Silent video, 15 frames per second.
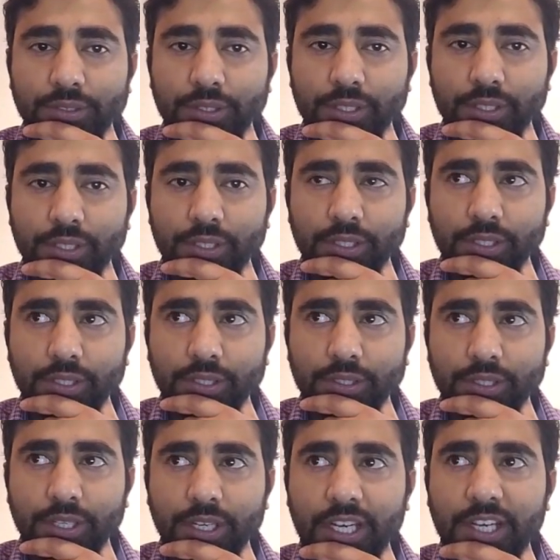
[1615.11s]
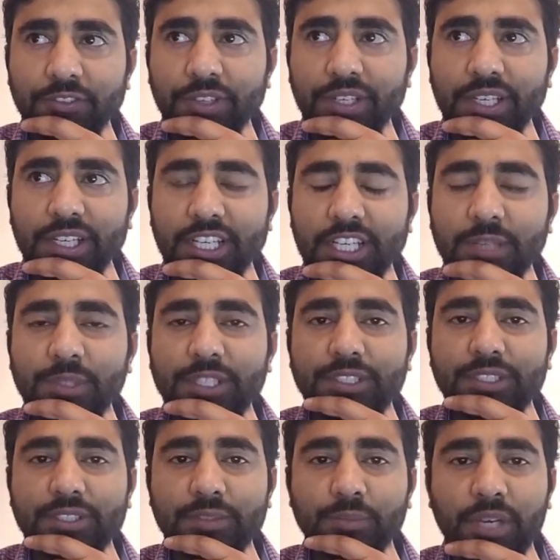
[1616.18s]
Uh, they have vehicle
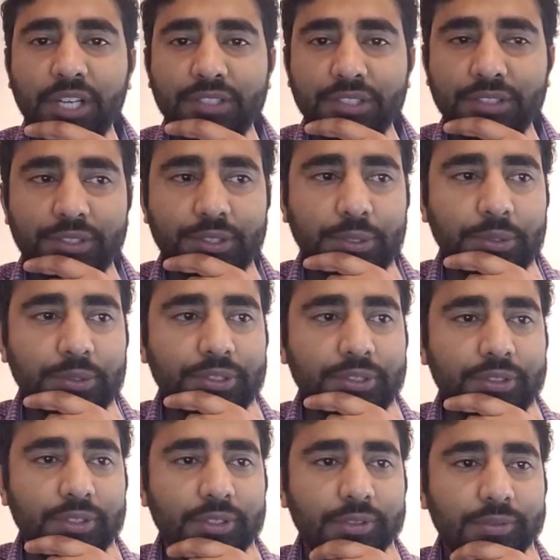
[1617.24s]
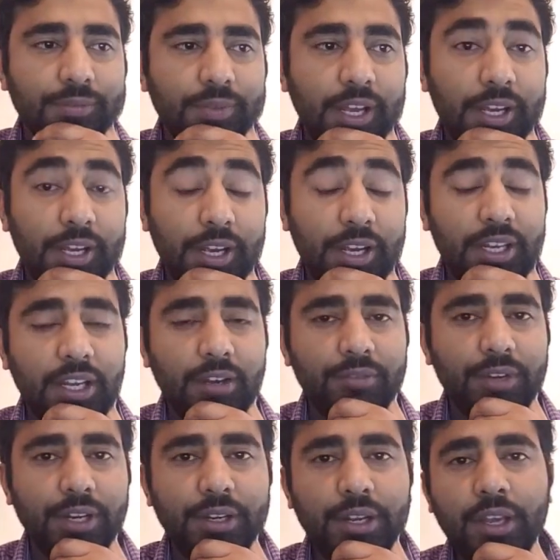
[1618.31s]
dynamics master's course. I, I loved
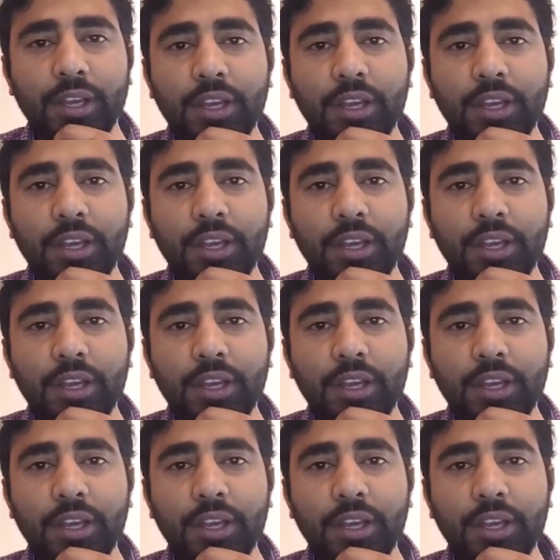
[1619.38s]
it.